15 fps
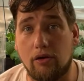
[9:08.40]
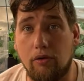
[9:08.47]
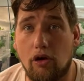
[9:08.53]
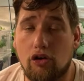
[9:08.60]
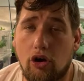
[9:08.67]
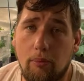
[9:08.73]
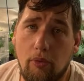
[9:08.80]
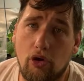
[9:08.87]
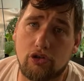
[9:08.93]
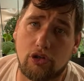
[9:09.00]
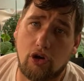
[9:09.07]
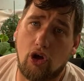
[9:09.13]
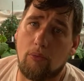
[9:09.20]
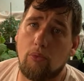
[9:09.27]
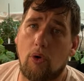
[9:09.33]
Compost is
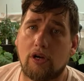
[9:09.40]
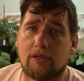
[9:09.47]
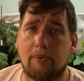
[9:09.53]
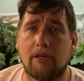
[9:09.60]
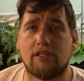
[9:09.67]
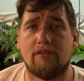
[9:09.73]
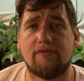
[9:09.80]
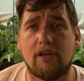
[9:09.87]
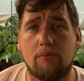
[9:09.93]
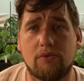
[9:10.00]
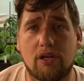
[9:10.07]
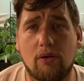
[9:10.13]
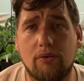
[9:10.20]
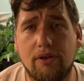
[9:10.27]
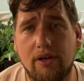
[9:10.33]
a lot more expensive down
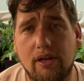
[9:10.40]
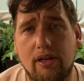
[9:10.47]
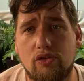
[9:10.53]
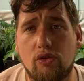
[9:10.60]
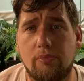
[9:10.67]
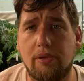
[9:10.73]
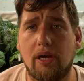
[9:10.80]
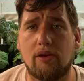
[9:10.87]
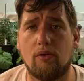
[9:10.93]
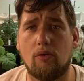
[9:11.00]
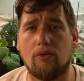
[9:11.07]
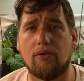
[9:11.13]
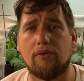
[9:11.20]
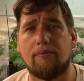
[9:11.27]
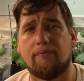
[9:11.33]
south than it is up here north.